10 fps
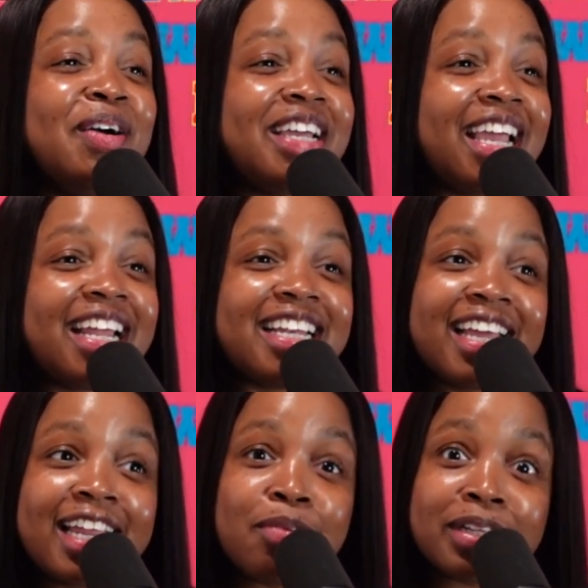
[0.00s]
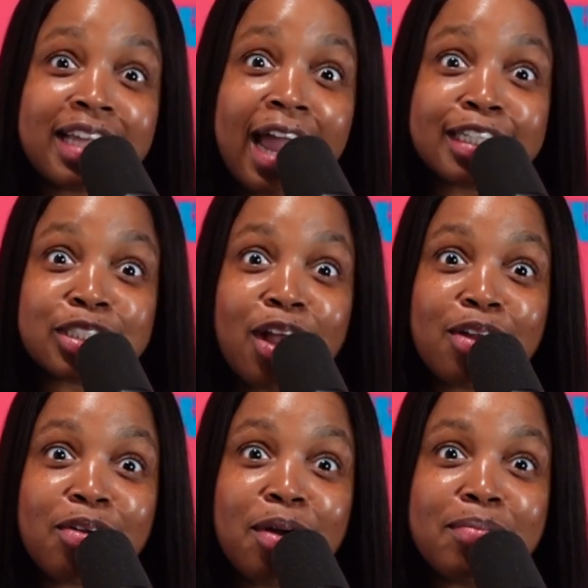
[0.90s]
then he went to
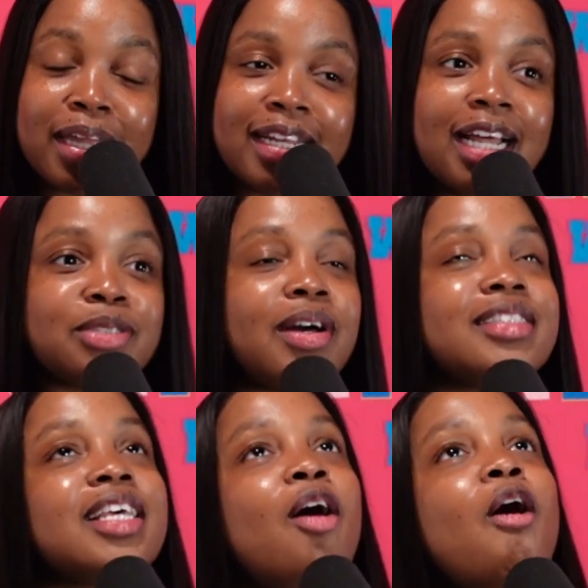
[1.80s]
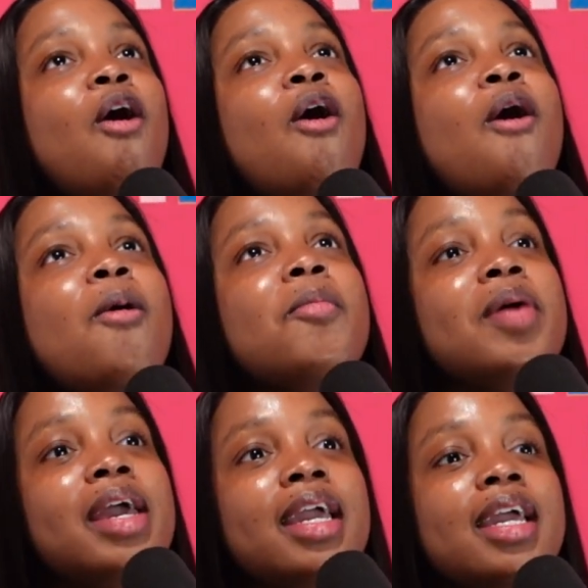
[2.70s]
HR on me. That's why I said, oh
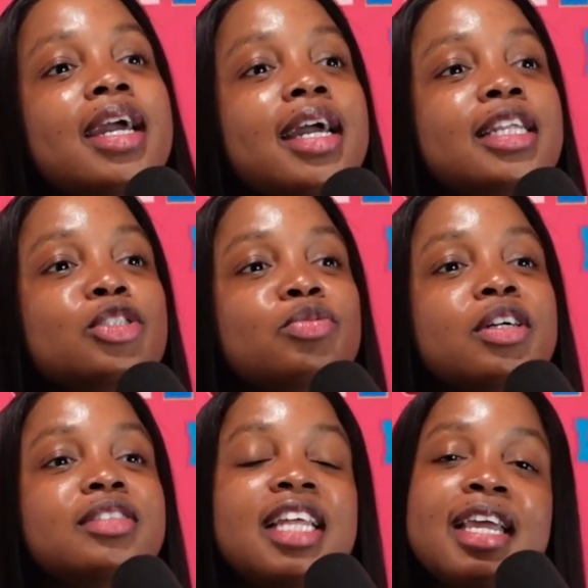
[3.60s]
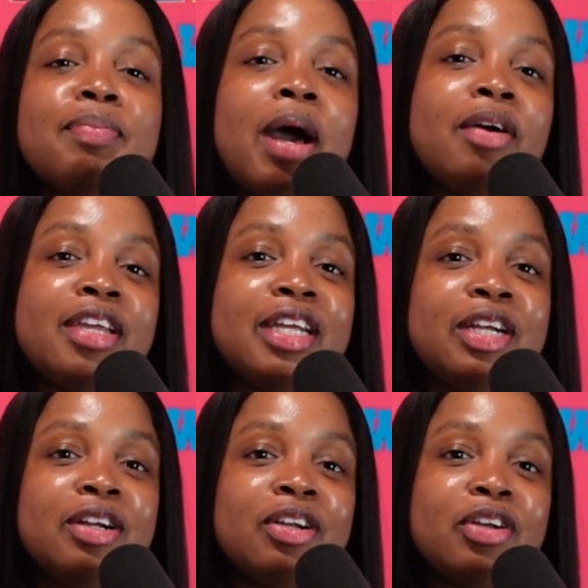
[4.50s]
man, it's real deep out
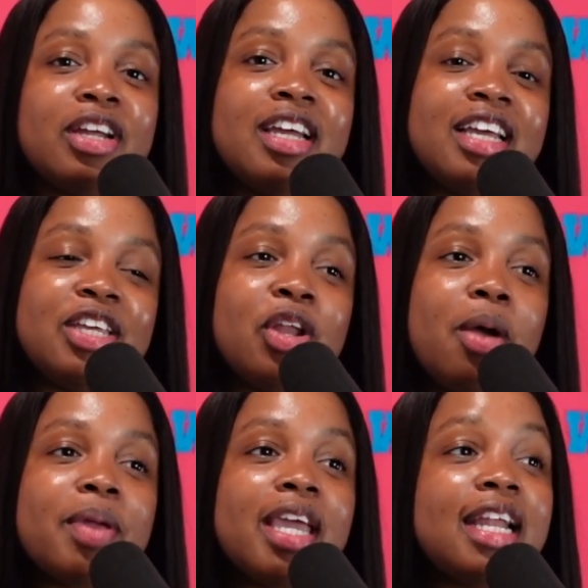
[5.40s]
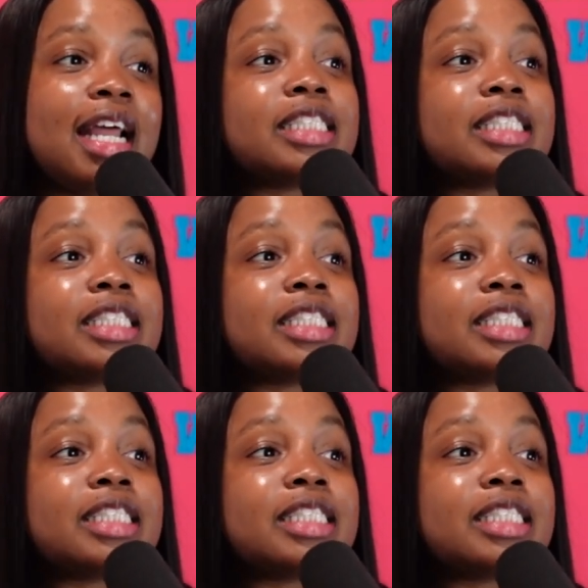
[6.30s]
here. You know what I mean? And that's